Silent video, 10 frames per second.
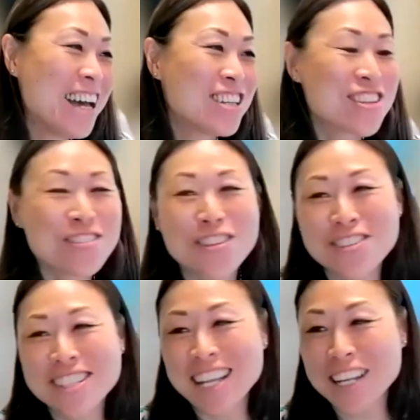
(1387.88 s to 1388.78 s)
so
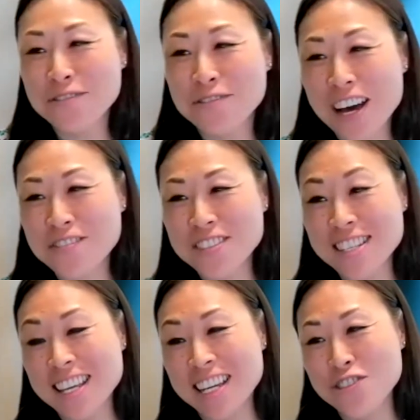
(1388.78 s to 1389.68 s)
1385 is in
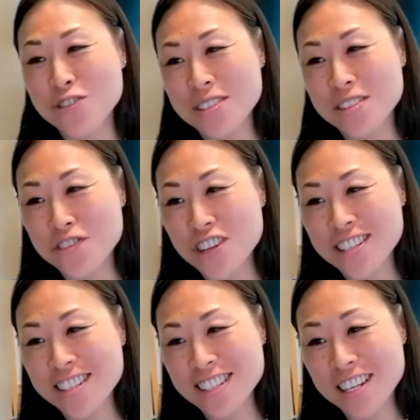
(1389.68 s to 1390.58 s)
the interest of
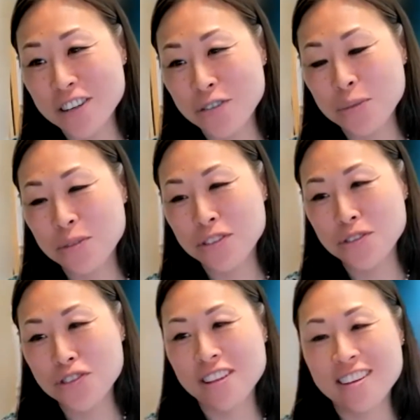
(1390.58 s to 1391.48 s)
justice, and I agree with you,
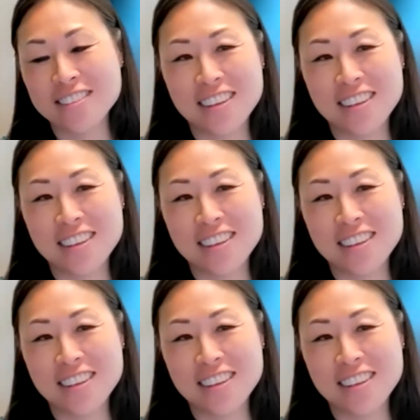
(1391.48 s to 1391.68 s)
Shalon.